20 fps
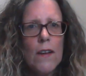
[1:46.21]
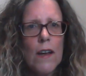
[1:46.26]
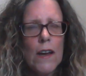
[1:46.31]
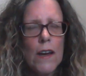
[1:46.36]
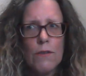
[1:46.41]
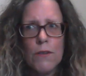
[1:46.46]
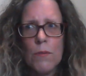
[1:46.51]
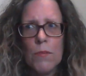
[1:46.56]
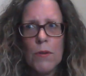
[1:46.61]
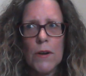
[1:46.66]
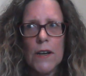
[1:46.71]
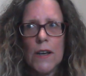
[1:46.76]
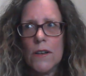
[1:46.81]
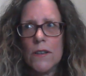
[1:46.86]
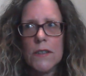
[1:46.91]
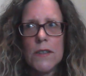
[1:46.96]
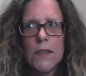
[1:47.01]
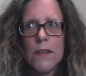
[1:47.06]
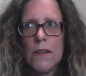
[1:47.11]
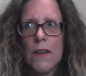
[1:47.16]
everybody
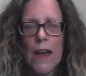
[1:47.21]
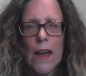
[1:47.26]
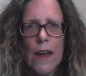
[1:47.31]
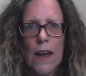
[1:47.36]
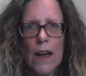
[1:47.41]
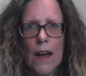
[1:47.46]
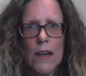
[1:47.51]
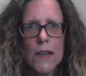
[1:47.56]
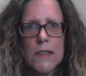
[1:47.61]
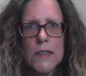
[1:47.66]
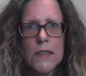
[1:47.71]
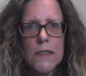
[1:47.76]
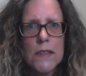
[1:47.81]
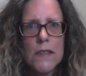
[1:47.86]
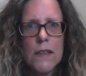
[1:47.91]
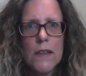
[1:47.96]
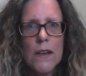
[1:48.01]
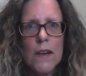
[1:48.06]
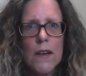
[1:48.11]
else in the house,